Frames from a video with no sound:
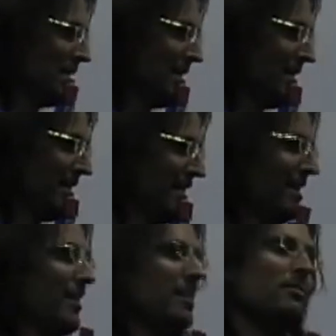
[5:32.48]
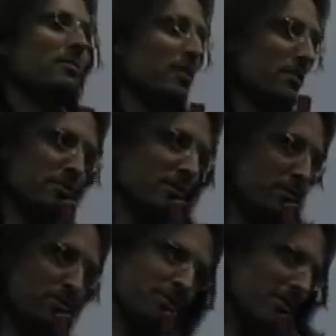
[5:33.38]
fear. No,
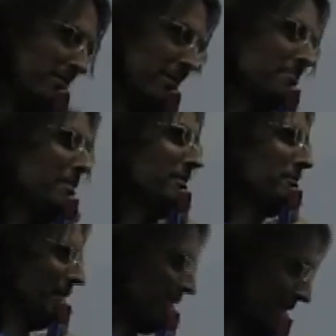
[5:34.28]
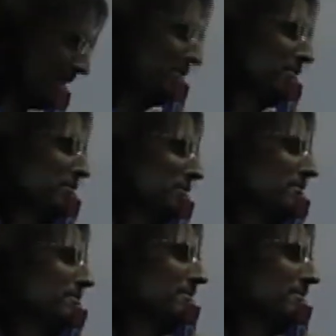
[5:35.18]
I'm sorry, but you are lying to yourself.